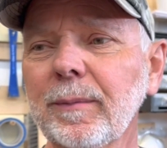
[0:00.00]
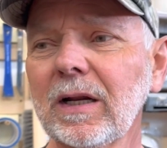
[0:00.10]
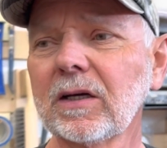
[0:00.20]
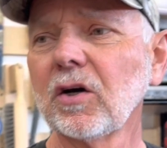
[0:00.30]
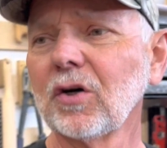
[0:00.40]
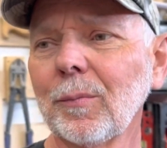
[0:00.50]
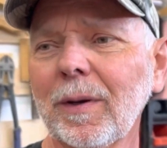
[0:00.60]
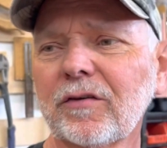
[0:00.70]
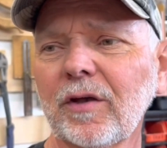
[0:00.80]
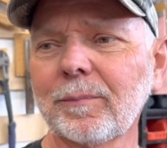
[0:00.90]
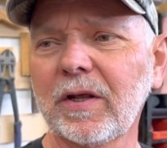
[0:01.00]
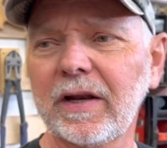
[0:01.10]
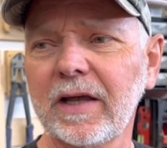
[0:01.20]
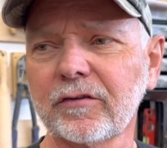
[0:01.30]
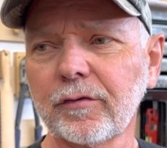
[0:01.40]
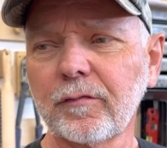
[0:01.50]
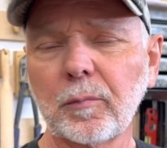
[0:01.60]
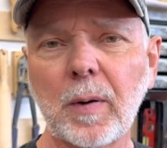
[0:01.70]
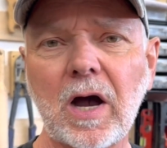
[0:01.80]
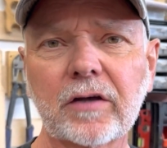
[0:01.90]
going to go mix up 10 ounces of
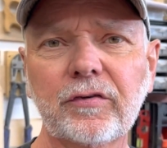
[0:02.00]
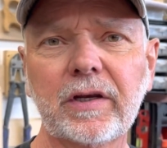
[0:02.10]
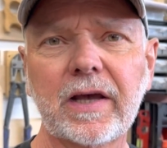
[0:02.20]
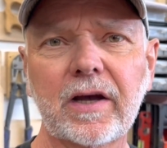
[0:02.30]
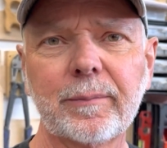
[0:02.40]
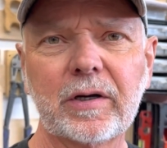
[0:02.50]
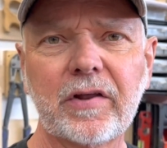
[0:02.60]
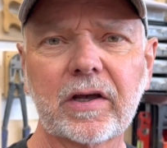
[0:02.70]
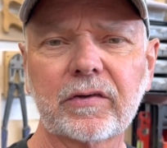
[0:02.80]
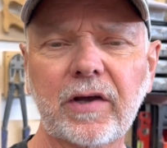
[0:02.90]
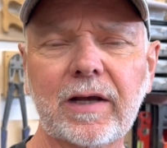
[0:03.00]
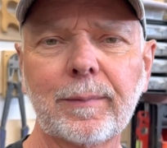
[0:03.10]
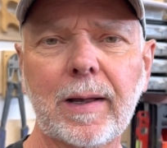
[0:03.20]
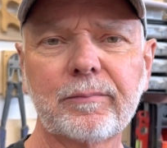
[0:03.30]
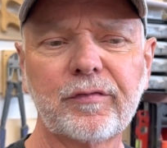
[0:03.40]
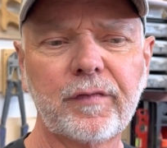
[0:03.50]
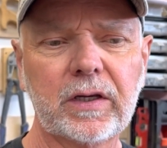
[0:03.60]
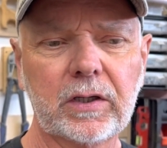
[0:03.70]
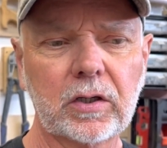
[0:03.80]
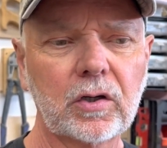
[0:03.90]
epoxy now I'm going to take a time-lapse
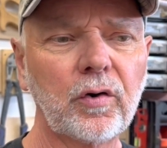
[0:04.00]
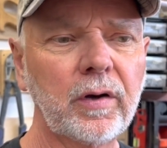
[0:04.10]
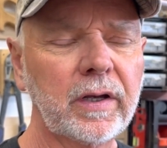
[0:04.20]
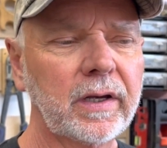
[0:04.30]
video